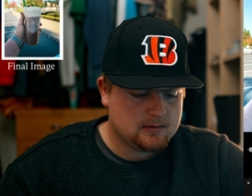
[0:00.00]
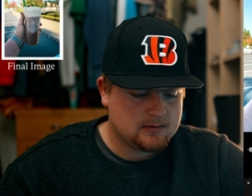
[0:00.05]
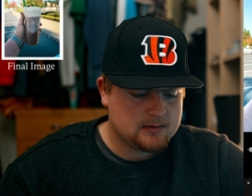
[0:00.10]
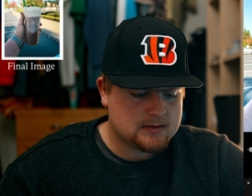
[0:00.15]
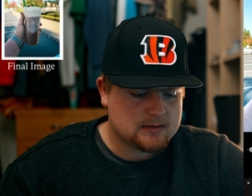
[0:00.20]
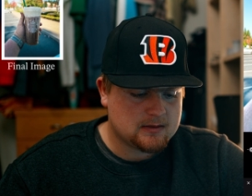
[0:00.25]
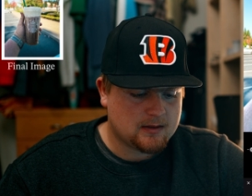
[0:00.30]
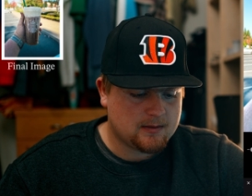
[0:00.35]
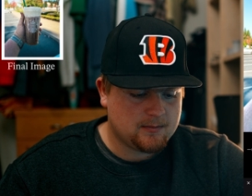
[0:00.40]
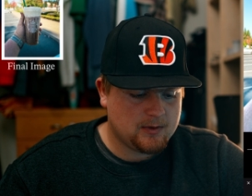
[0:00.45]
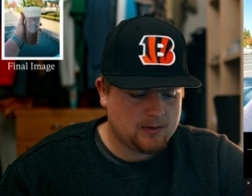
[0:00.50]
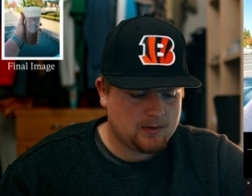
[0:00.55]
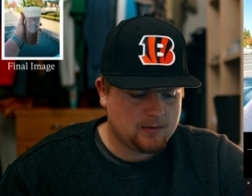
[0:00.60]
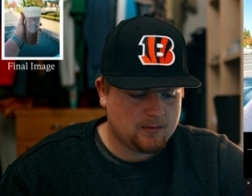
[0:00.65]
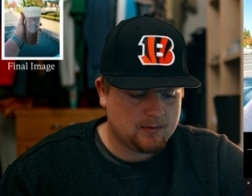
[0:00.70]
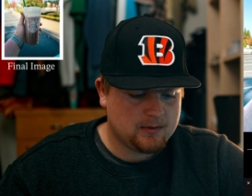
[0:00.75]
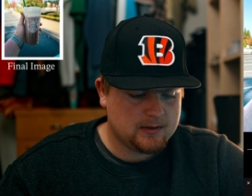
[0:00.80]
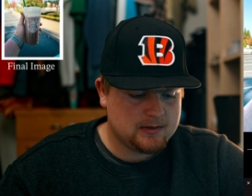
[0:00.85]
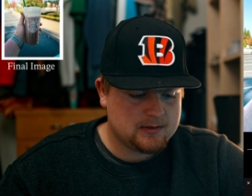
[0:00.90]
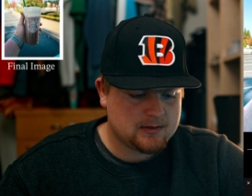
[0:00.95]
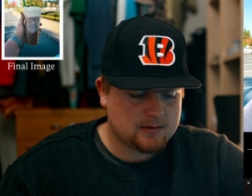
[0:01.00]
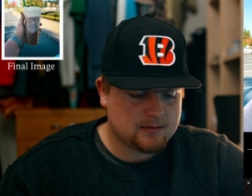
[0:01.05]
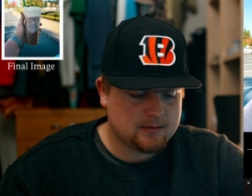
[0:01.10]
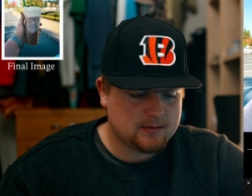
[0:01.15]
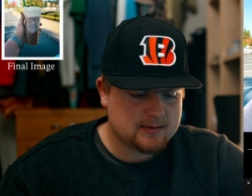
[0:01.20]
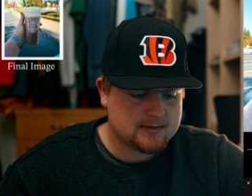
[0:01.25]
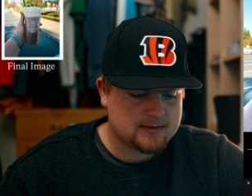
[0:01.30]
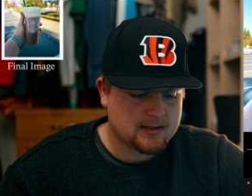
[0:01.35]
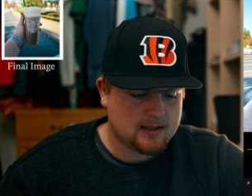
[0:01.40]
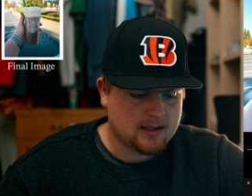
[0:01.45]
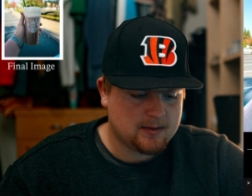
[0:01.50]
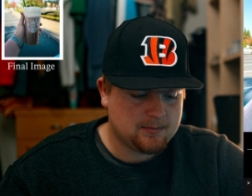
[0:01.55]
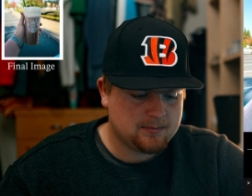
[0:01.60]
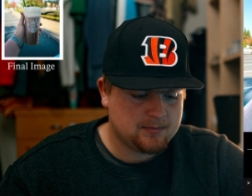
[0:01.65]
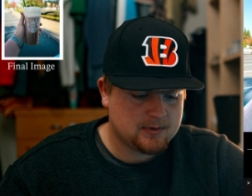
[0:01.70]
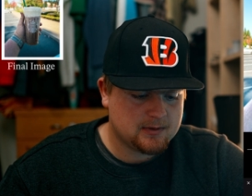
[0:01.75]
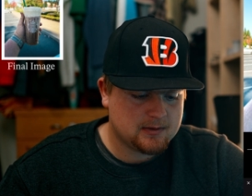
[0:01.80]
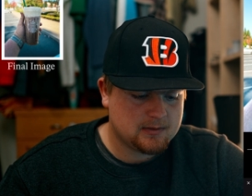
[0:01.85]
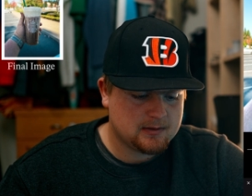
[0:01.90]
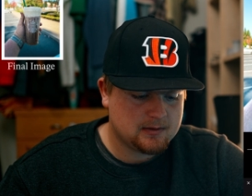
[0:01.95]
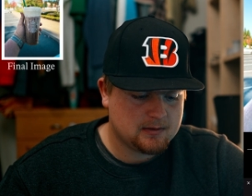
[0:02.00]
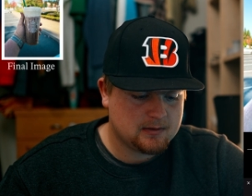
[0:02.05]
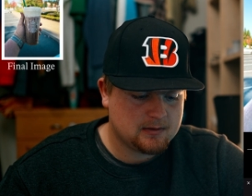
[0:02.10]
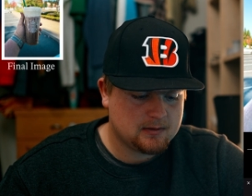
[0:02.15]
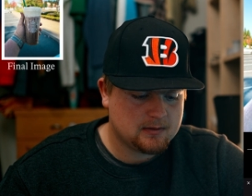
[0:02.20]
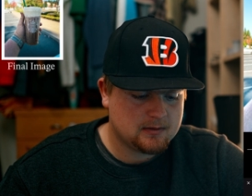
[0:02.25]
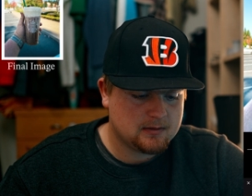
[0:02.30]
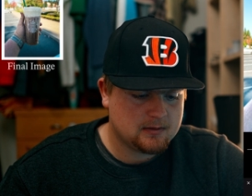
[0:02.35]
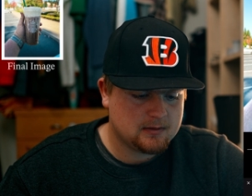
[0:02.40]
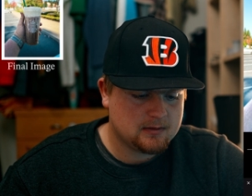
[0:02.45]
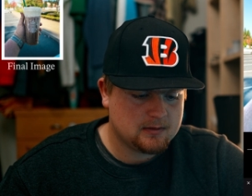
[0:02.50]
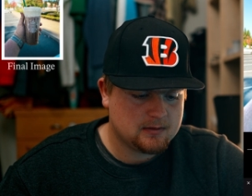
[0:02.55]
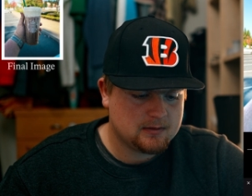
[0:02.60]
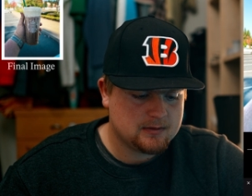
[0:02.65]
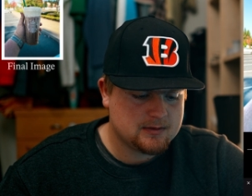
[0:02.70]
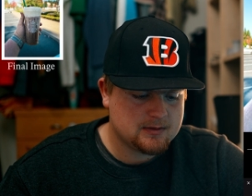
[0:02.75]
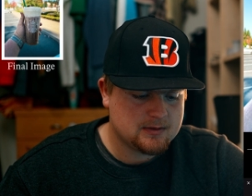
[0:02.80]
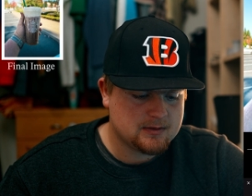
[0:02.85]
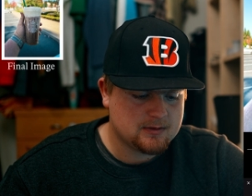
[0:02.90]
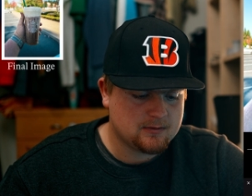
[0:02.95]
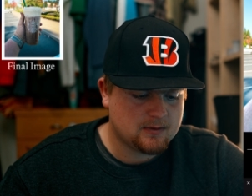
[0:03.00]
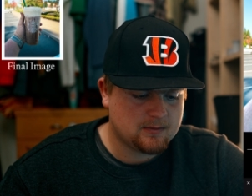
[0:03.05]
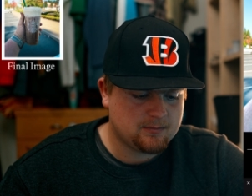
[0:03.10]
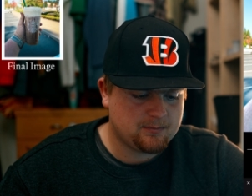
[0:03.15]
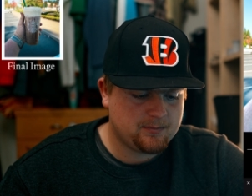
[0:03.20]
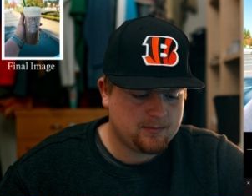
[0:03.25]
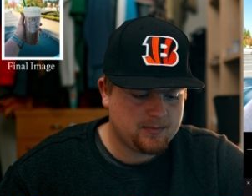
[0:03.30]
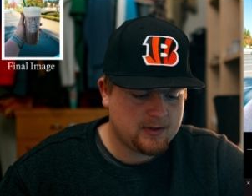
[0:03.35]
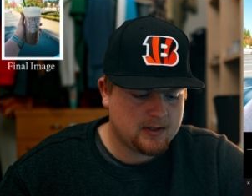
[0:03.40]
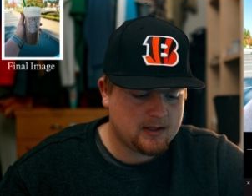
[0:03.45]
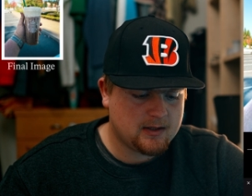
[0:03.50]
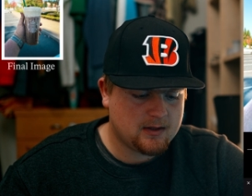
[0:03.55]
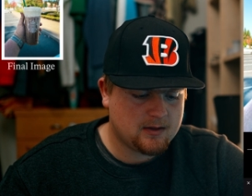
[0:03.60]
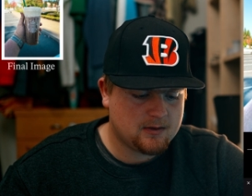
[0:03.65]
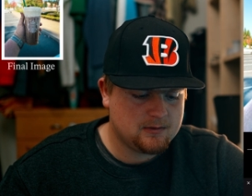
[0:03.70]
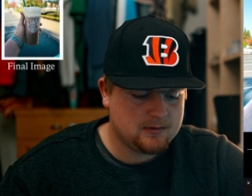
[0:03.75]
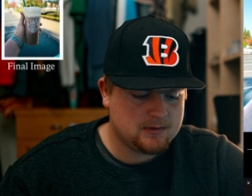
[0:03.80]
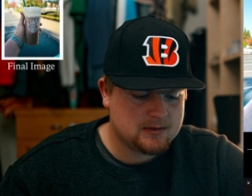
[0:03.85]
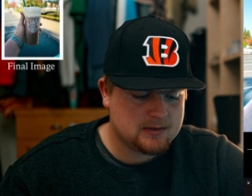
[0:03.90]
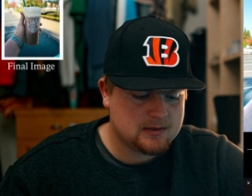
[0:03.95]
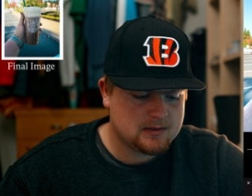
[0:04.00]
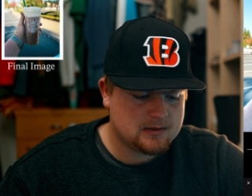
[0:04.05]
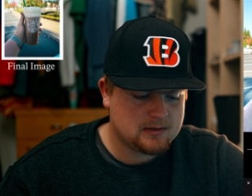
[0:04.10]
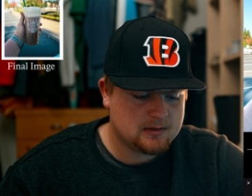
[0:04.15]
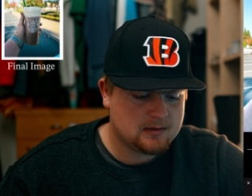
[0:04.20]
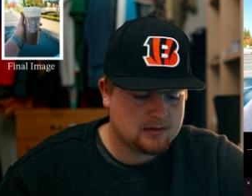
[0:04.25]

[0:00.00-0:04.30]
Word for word: So I'm gonna only turn this up to about